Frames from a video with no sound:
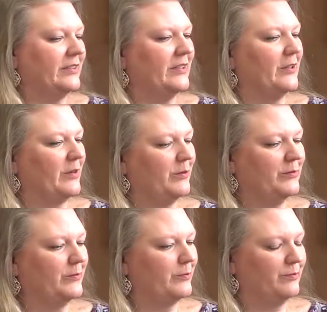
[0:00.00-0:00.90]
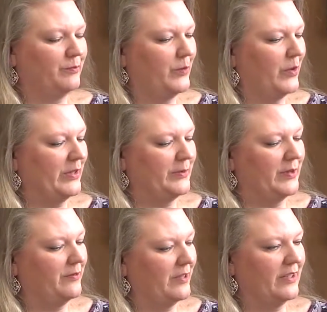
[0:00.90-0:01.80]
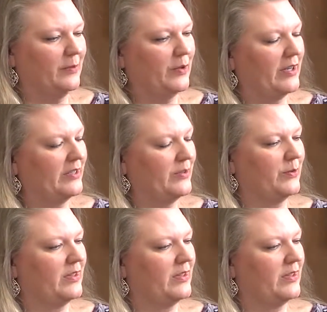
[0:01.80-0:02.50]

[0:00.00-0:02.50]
I've always been very impressed